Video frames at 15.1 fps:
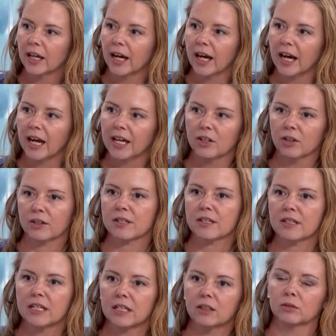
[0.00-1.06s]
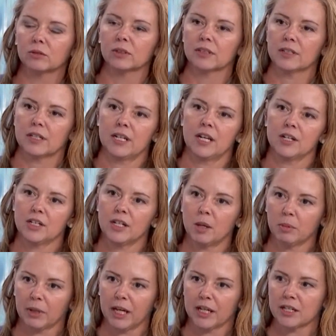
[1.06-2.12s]
and not a single detention
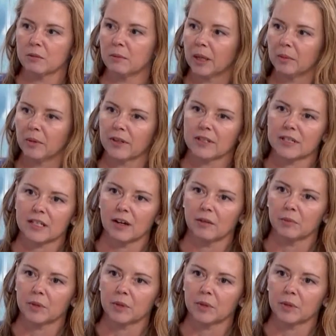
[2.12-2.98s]
application made by this government.